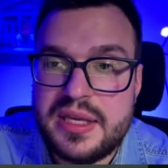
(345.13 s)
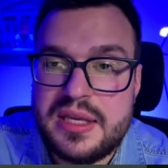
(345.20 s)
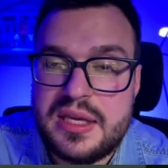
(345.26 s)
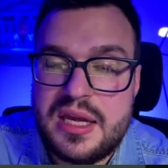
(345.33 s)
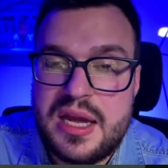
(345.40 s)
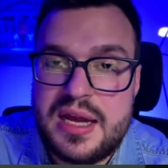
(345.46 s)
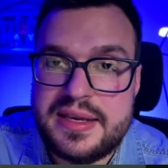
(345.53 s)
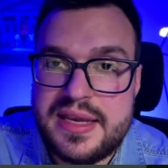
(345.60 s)

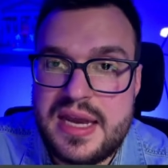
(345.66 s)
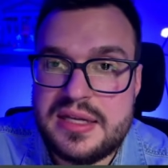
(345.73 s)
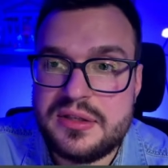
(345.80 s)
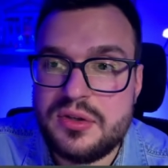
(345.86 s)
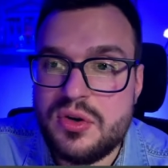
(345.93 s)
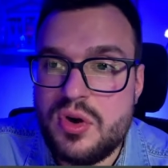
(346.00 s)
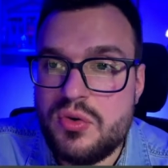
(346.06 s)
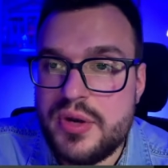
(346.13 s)
Again,
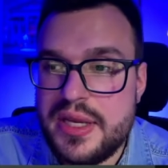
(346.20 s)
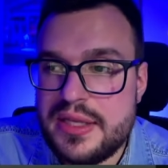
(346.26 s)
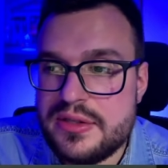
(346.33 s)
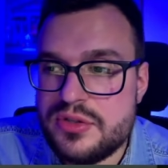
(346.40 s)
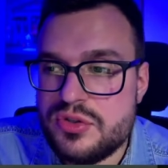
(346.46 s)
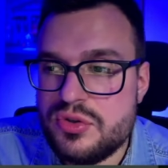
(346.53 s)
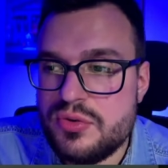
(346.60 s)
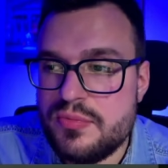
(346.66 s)
go
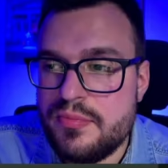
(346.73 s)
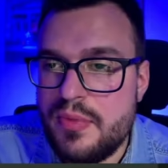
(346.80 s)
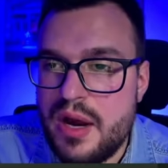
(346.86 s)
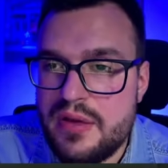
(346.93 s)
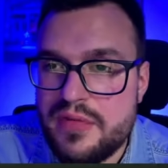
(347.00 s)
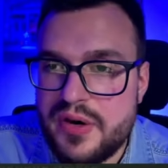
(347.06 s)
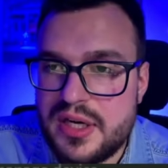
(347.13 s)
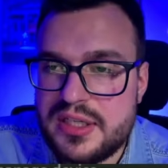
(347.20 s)
into My
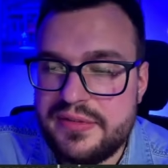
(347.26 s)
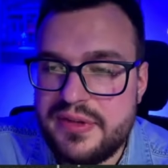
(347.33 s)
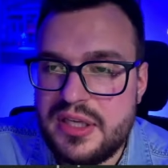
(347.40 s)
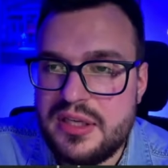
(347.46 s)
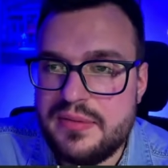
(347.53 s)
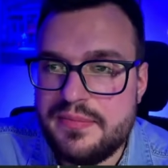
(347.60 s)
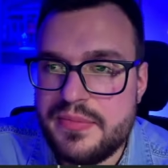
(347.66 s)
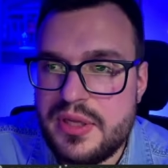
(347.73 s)
Fire TV,
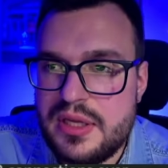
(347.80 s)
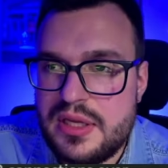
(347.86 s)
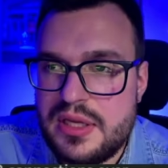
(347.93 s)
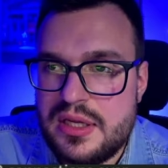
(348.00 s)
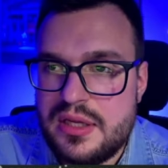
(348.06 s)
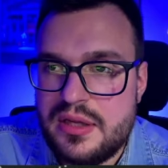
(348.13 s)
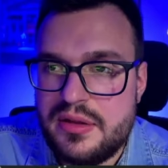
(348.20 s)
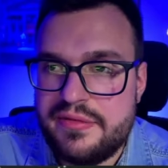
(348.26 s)

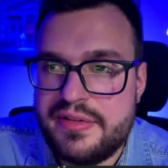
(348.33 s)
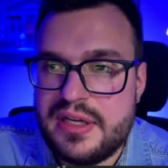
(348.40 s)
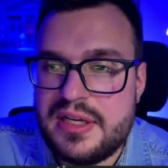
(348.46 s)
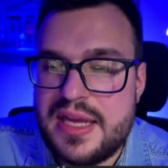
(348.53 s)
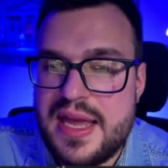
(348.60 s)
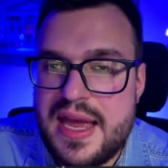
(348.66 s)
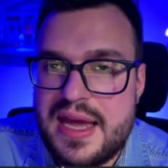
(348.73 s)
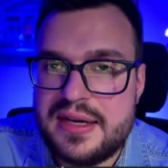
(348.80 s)
then
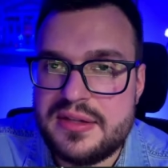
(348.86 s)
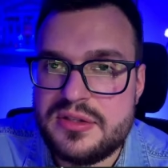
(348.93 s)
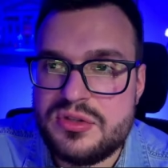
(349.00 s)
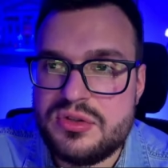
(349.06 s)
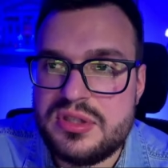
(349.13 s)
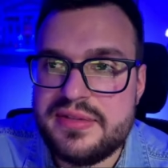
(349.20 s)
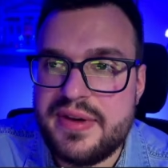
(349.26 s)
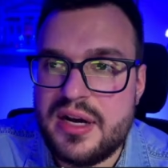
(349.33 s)
head to
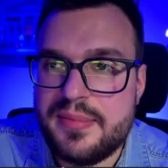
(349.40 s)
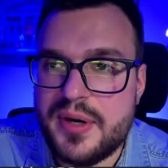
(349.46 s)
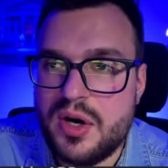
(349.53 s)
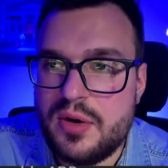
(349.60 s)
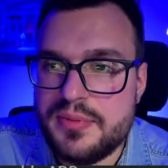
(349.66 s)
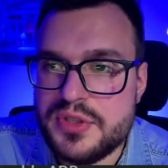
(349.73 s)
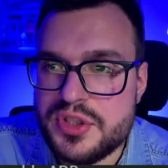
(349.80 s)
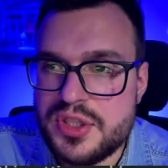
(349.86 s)
developer
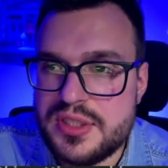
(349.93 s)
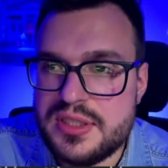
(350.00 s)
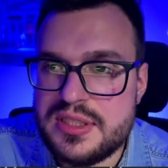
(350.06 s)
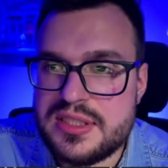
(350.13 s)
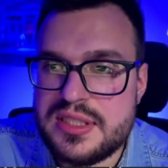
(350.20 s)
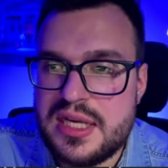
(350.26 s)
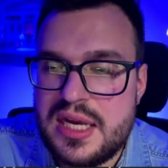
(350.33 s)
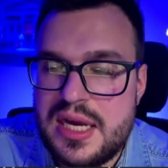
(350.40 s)
options,
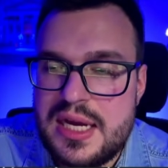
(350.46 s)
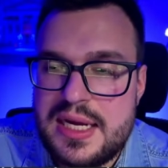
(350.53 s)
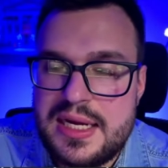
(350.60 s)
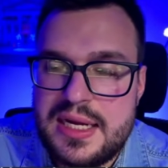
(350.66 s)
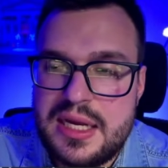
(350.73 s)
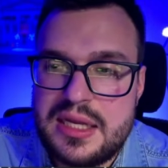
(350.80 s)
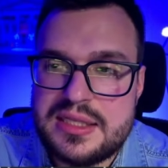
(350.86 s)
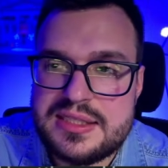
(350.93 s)

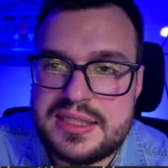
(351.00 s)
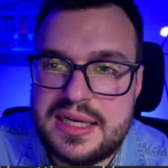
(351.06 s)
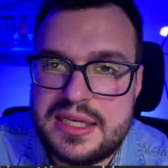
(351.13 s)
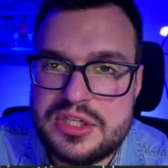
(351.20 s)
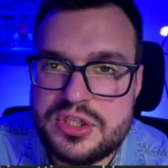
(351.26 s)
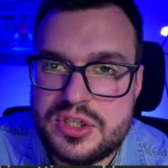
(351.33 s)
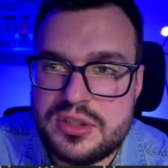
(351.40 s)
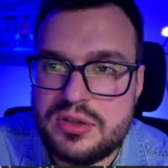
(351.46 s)

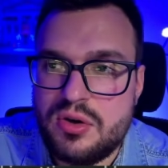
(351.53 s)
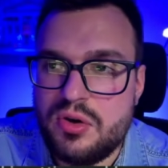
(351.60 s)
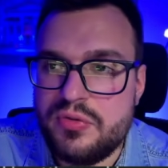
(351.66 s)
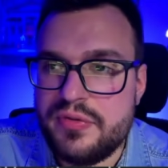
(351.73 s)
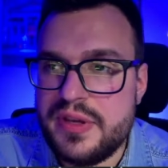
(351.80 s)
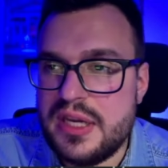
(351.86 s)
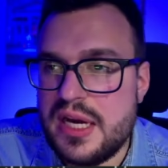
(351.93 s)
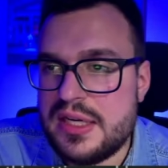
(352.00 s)
installation of the
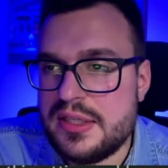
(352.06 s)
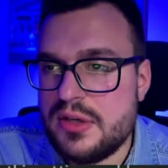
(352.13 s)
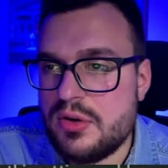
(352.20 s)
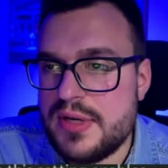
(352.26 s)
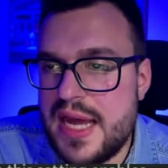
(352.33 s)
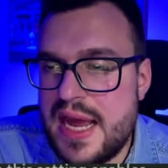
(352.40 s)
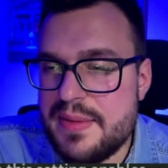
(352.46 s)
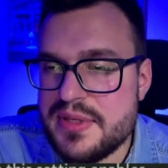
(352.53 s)
unknown apps.